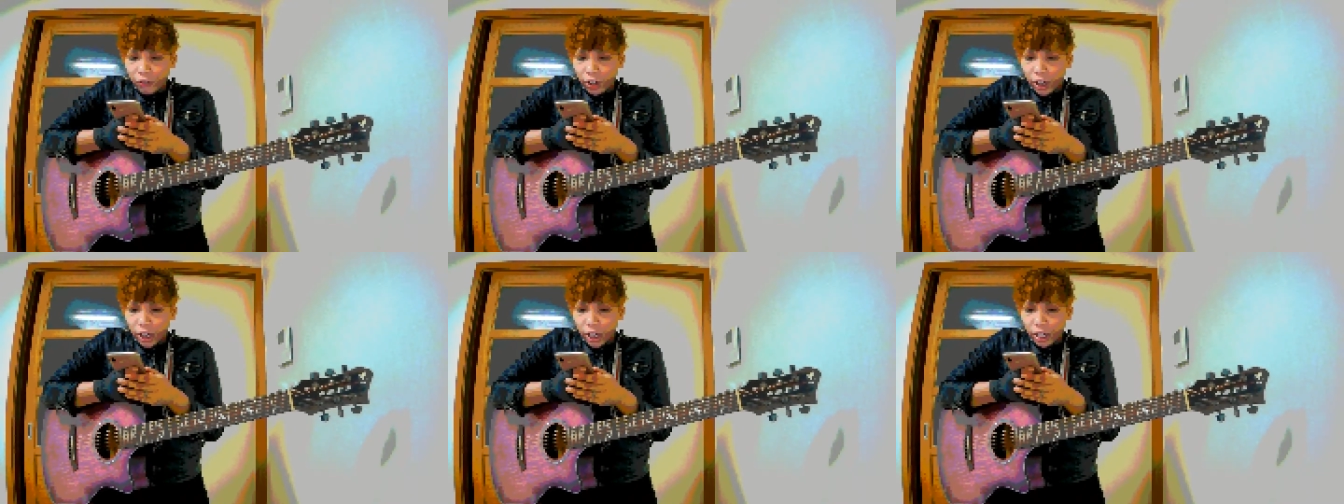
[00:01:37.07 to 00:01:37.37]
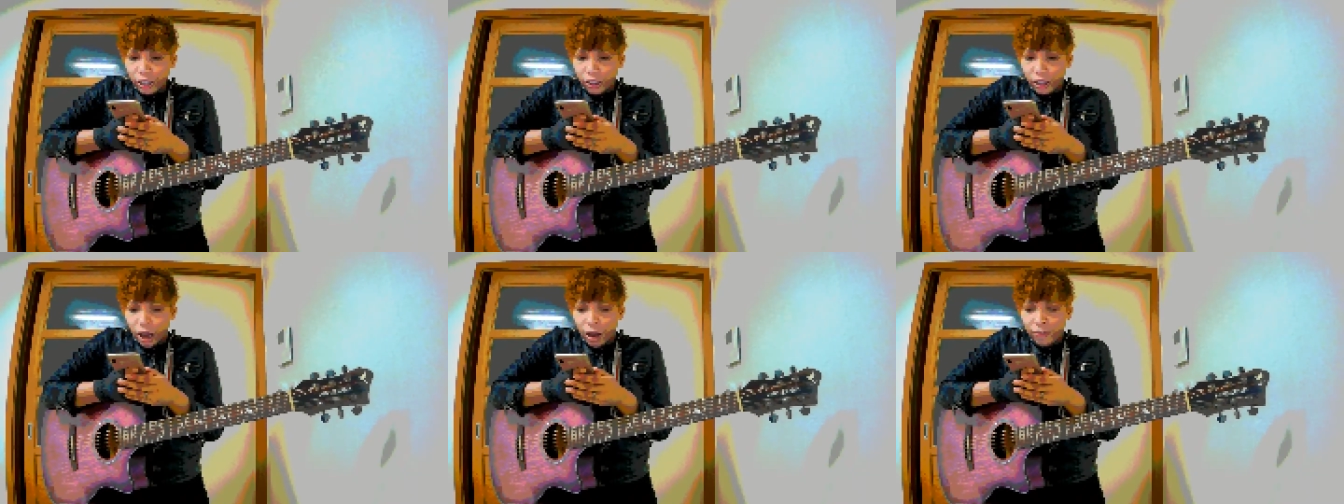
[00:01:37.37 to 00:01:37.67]

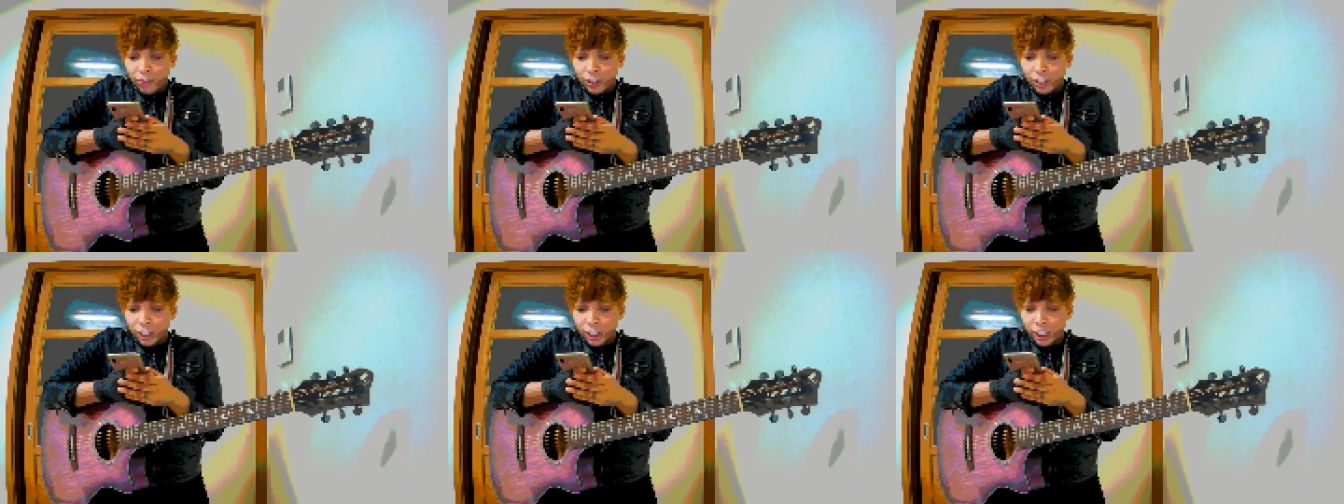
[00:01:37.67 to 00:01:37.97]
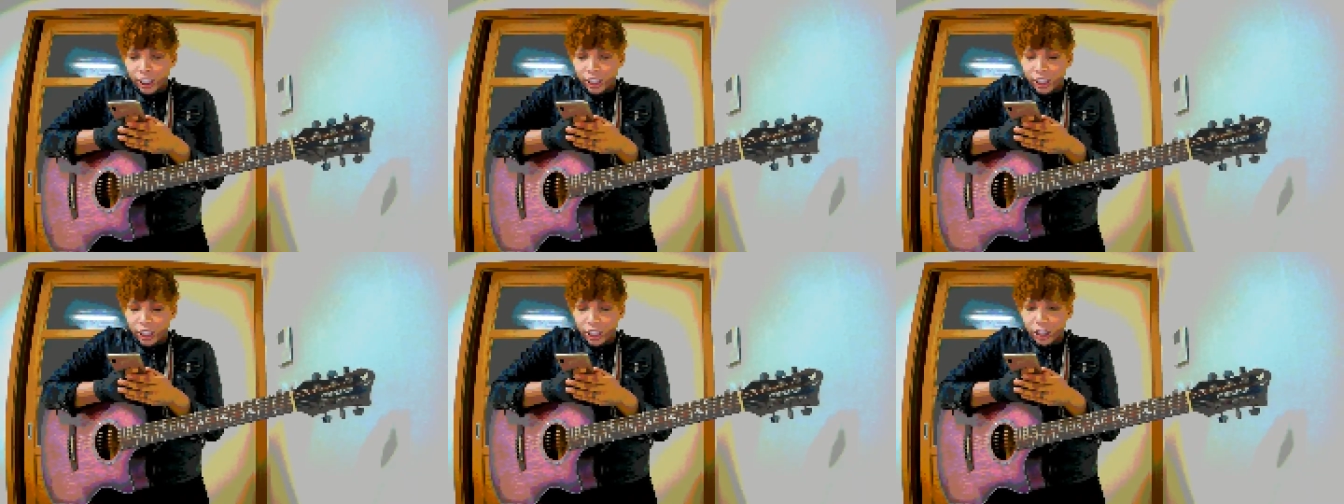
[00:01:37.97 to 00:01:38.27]
uh, love is
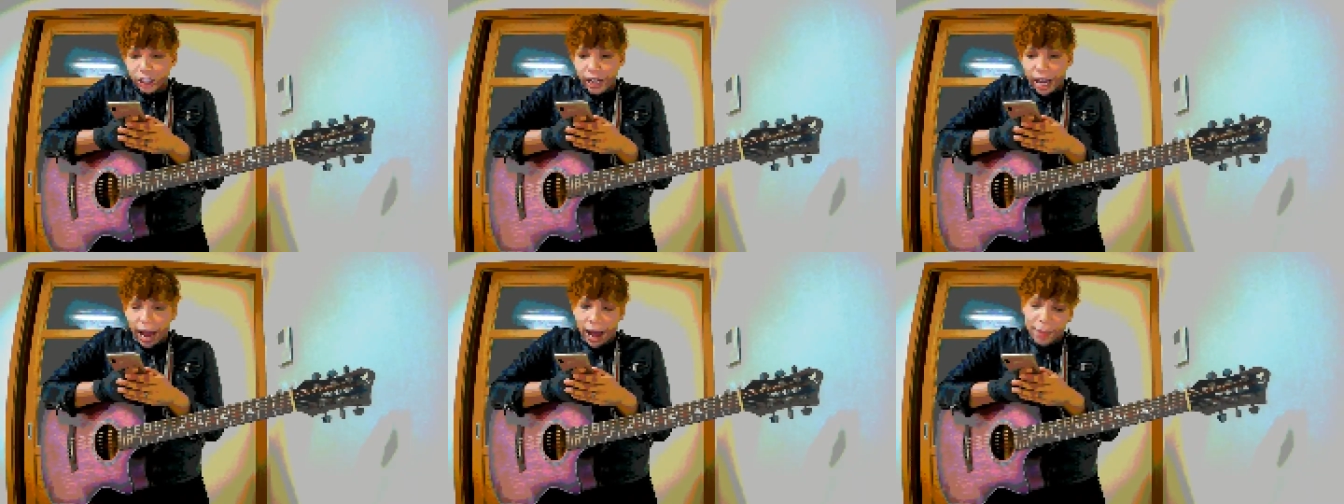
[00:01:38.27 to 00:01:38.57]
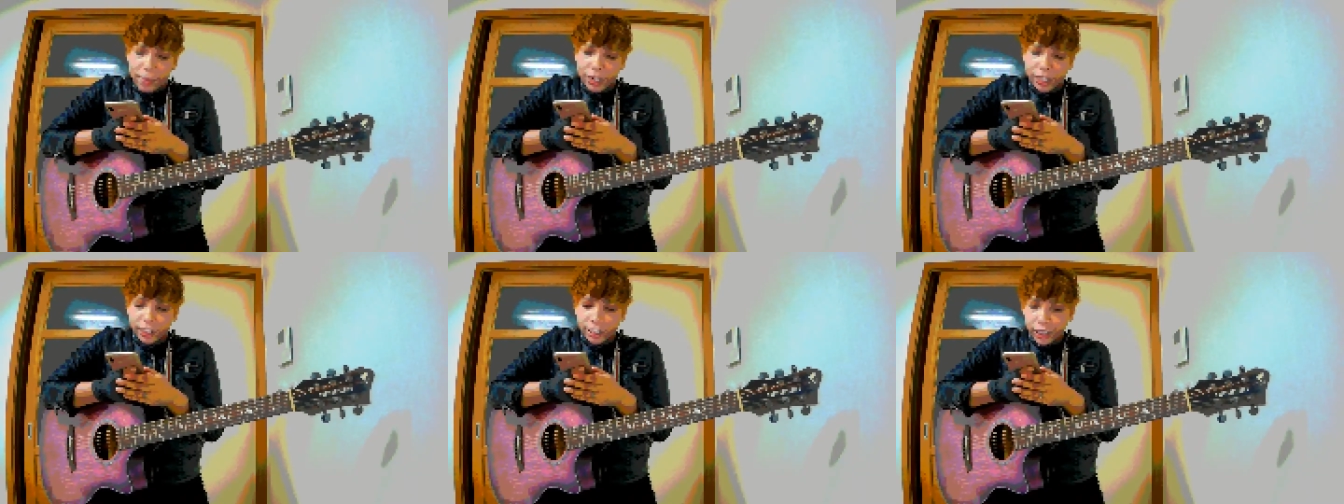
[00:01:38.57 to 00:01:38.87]
considered a
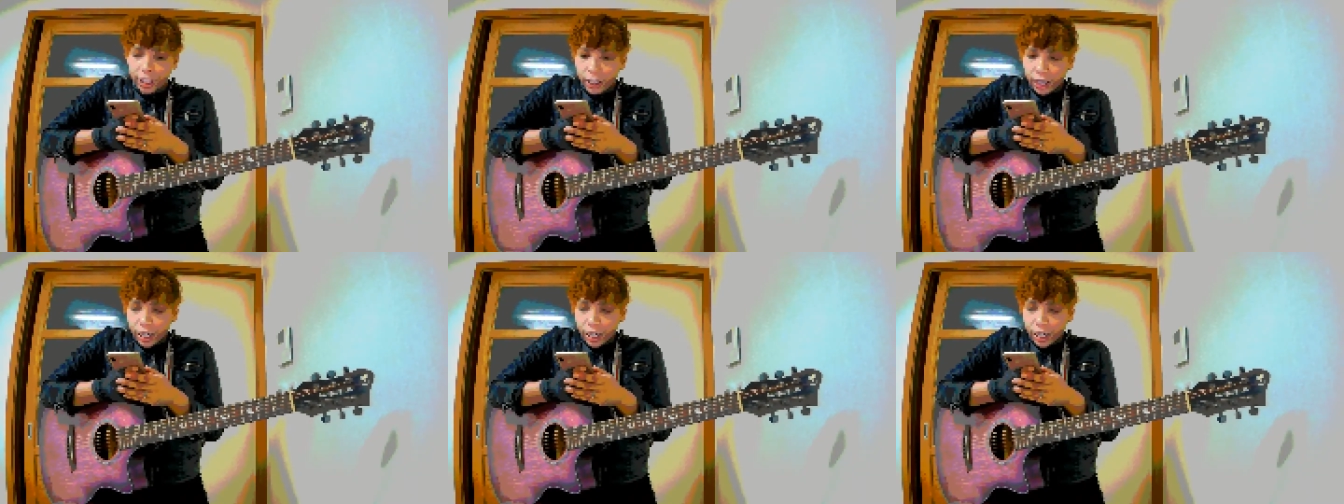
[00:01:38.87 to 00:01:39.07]
habit,